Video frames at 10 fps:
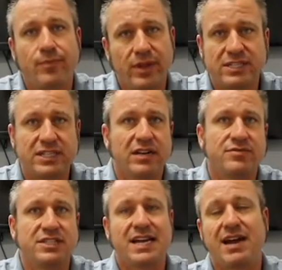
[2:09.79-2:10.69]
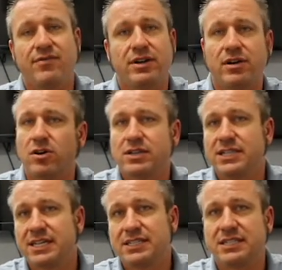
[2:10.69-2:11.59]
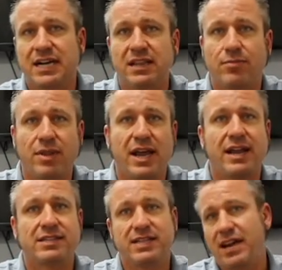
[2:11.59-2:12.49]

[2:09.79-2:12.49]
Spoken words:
Instead of just having an architect design the plans,